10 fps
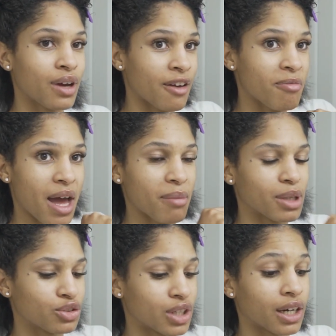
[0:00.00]
have my
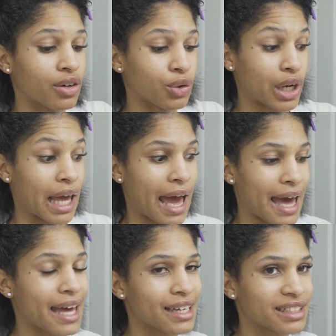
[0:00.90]
blow dryer on
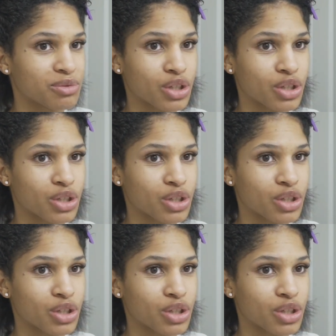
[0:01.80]
high because I'm